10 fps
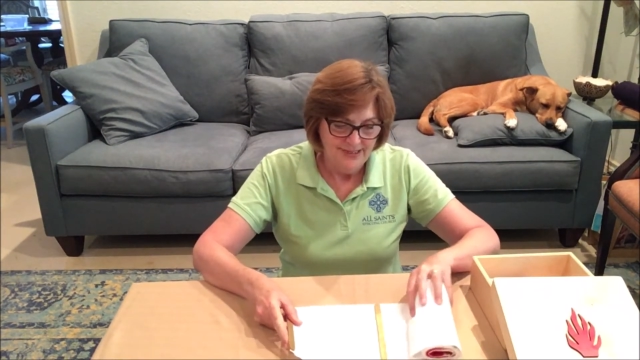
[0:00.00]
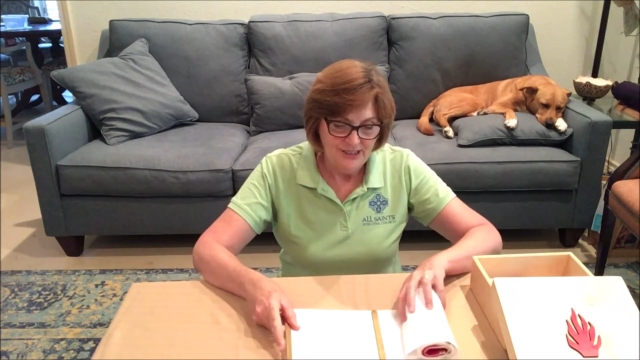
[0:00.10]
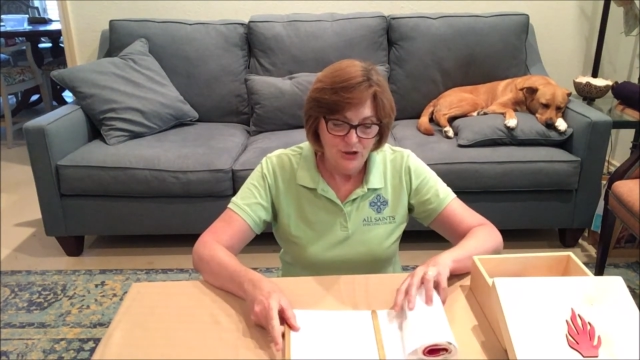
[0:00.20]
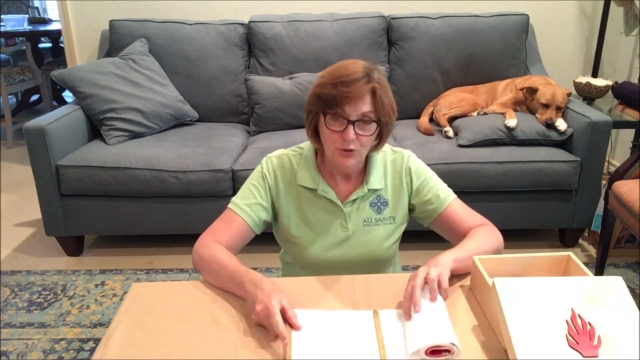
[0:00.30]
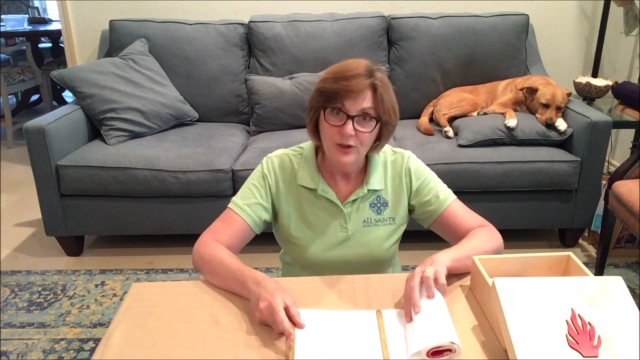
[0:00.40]

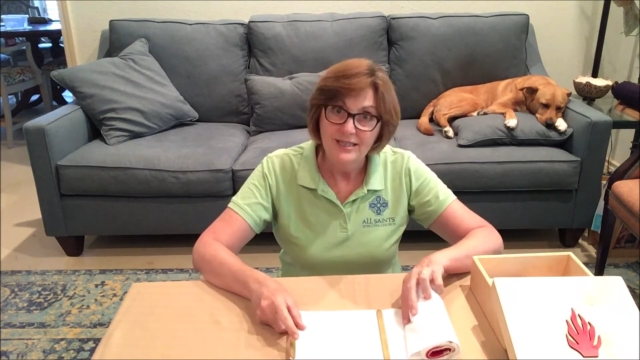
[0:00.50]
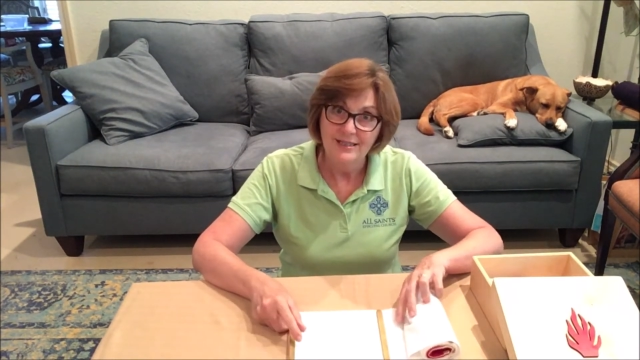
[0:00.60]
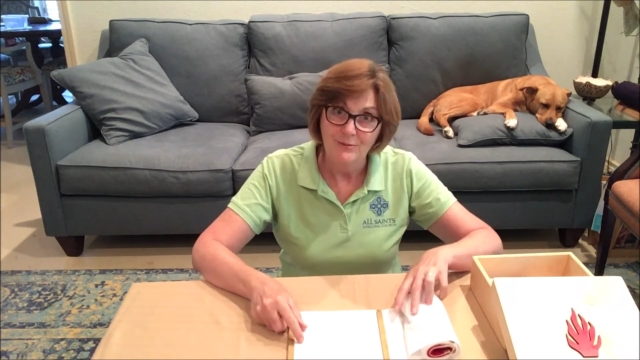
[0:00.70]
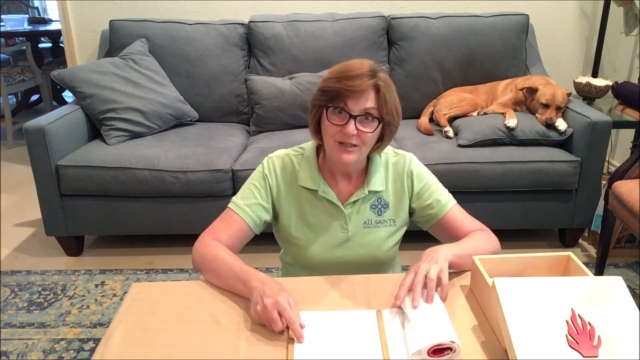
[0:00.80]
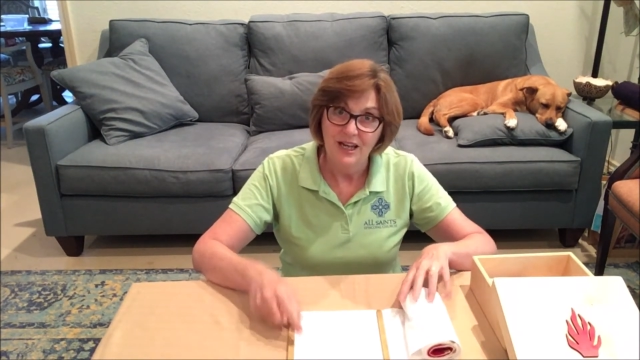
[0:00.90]
These
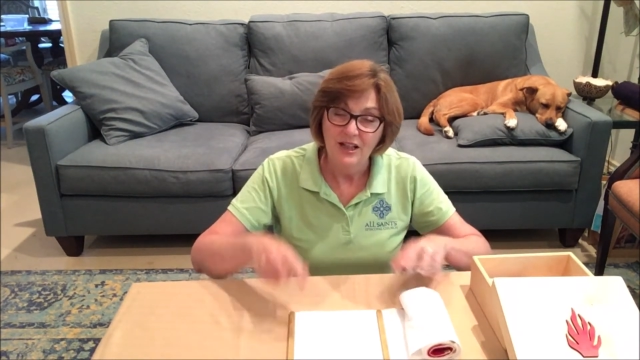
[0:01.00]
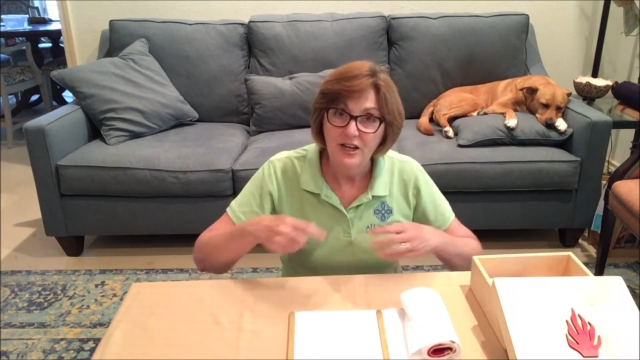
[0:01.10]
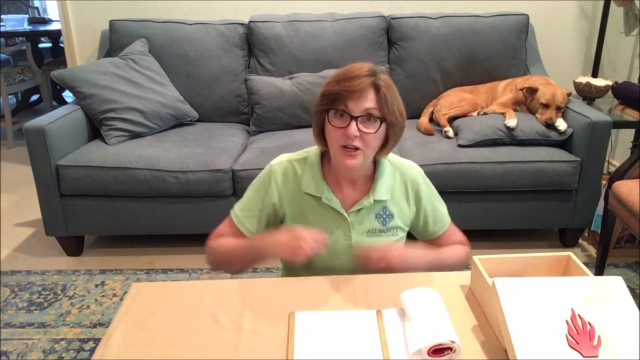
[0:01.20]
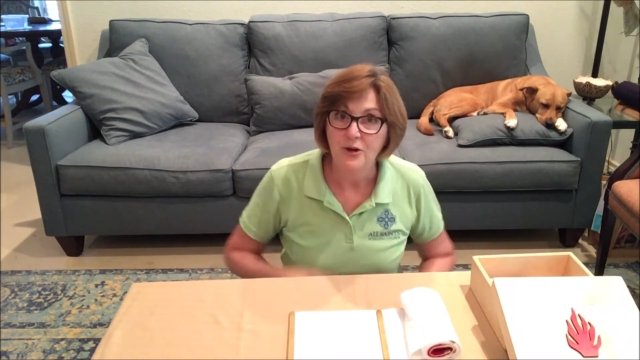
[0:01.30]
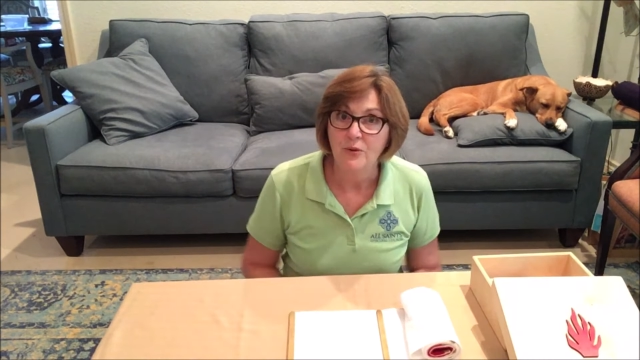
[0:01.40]
stories I'm
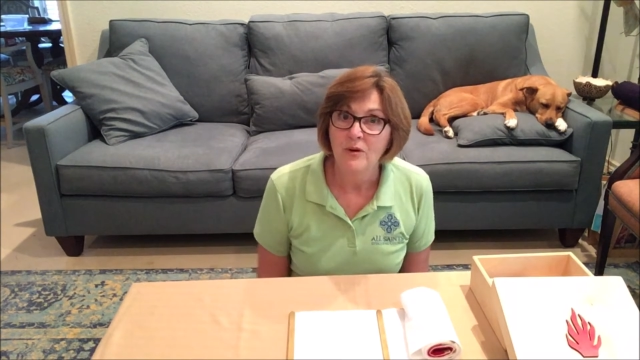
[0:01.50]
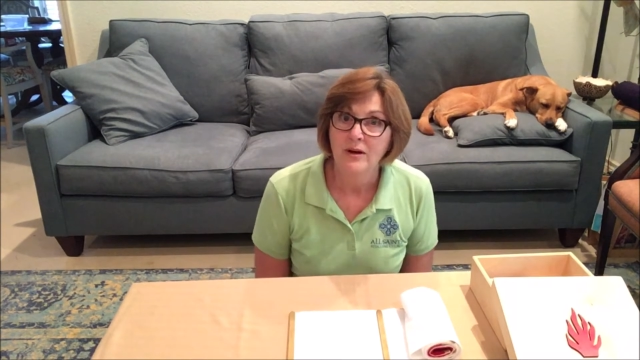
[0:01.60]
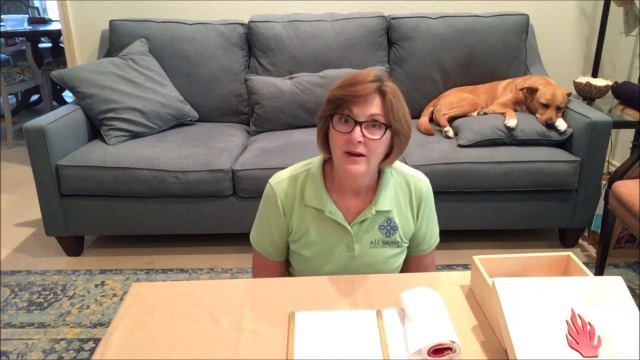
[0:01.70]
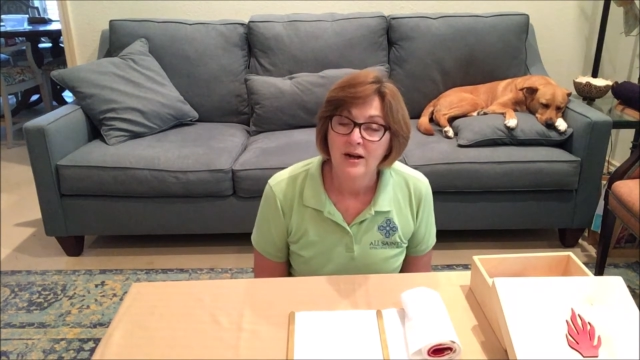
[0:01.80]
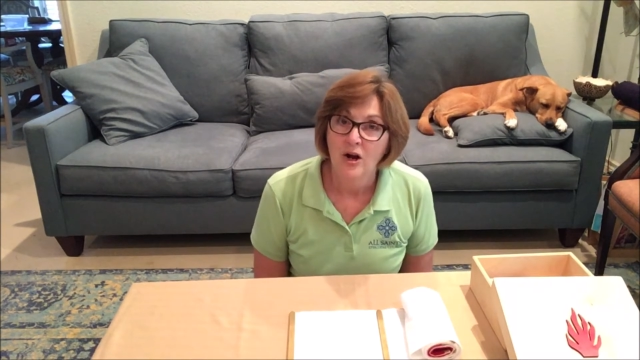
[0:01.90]
telling you
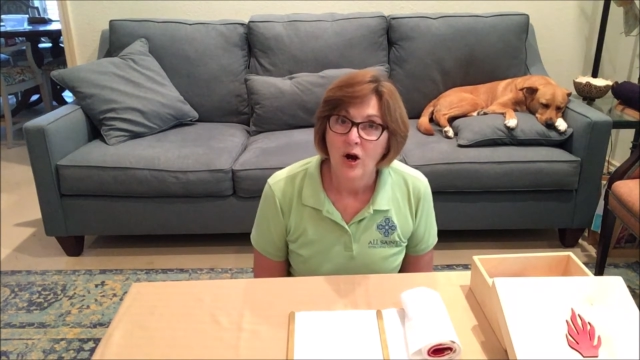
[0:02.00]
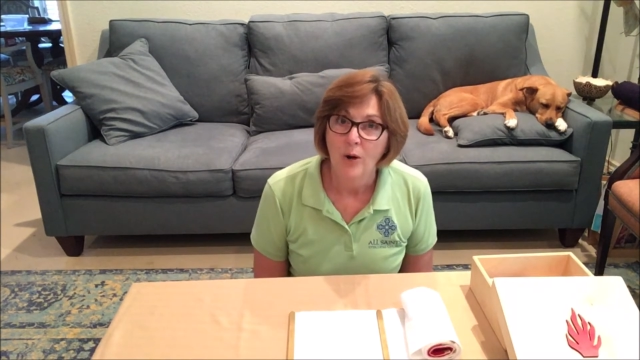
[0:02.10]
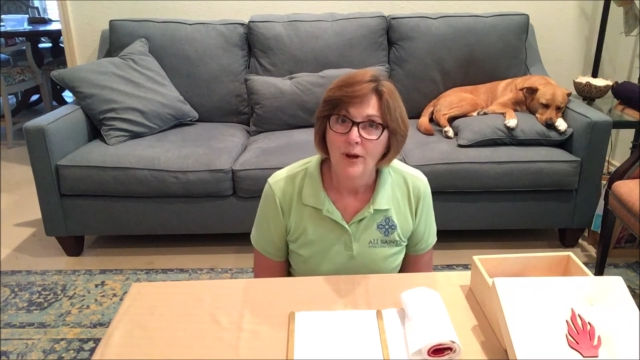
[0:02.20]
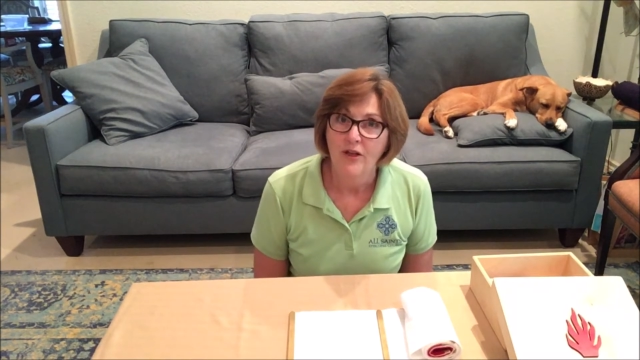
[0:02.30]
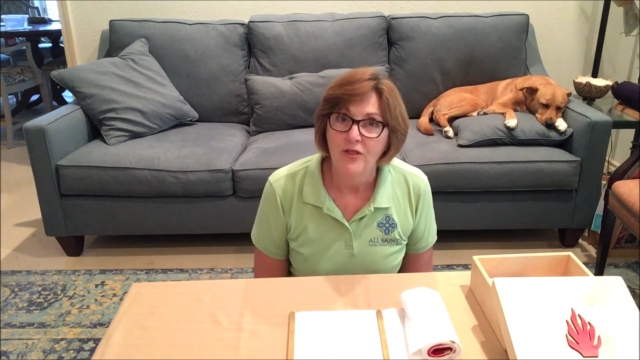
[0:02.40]

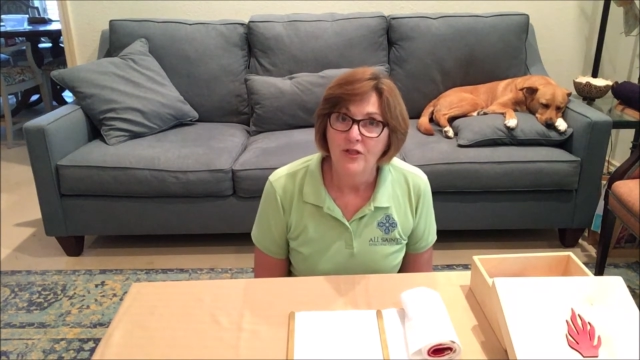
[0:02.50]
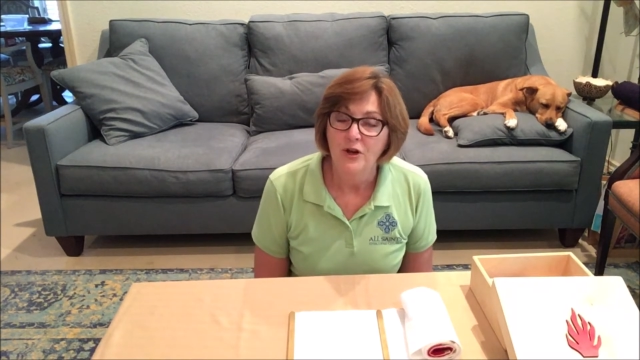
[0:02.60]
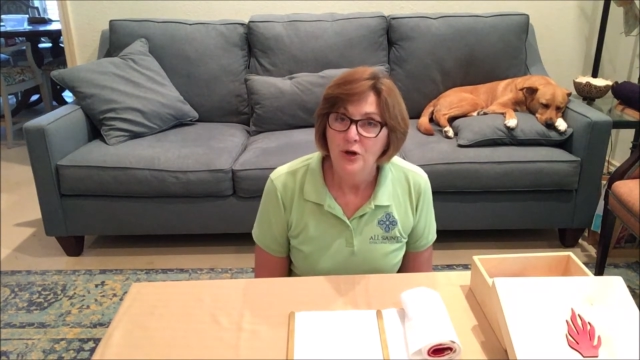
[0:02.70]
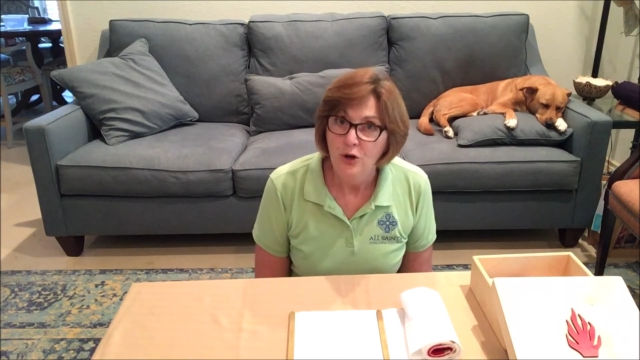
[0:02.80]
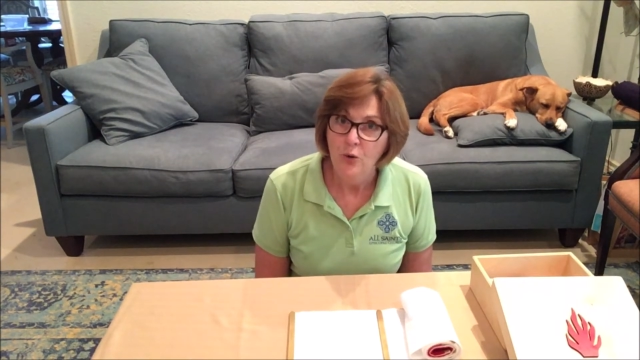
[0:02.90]
are about
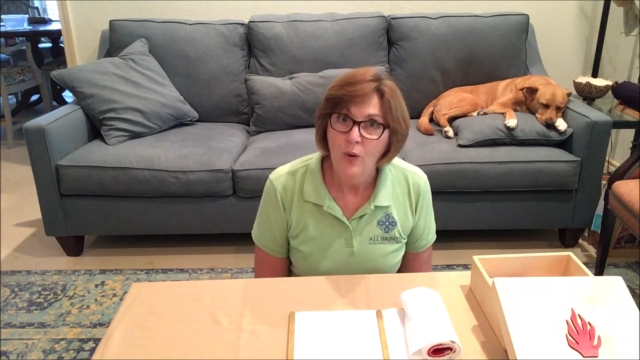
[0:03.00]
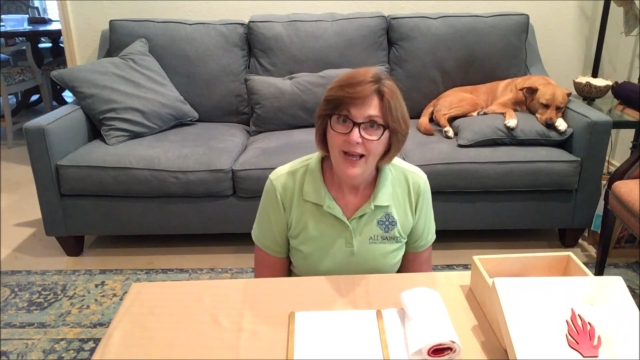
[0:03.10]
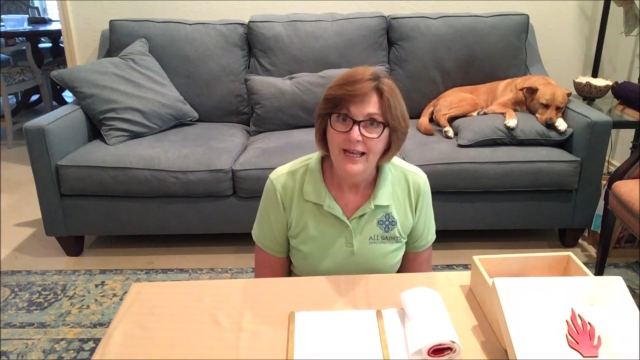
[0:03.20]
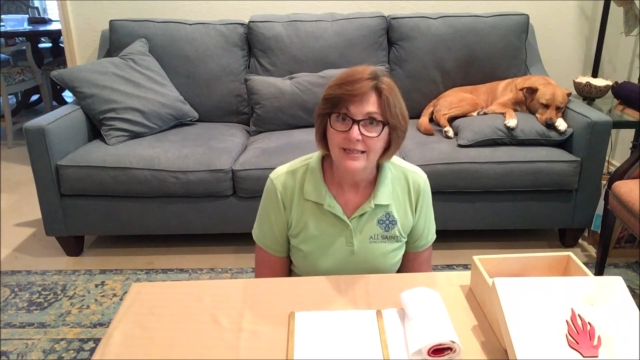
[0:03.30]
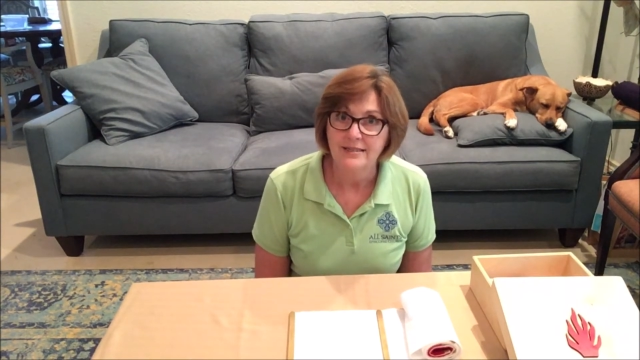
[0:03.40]
the new
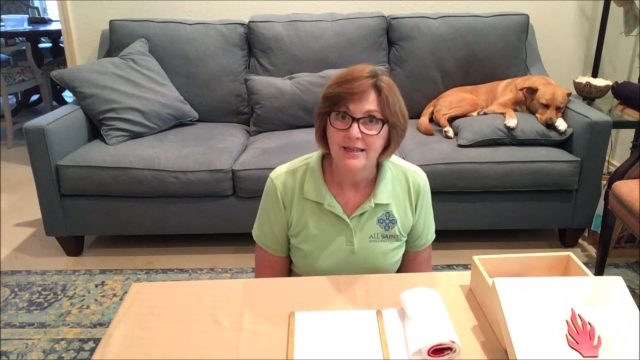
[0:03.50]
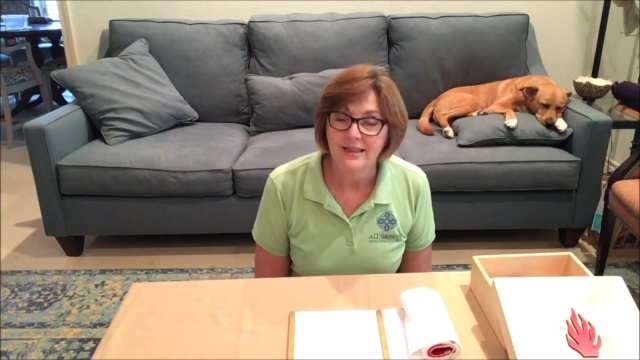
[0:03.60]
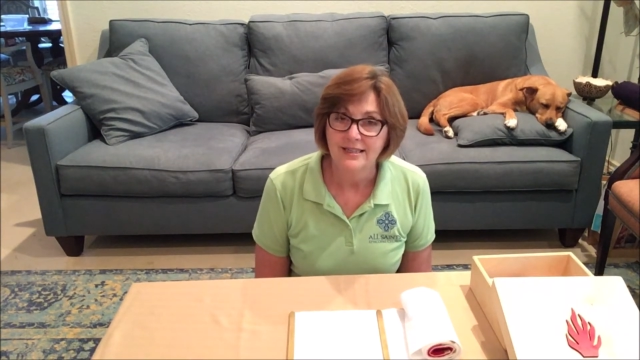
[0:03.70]
ways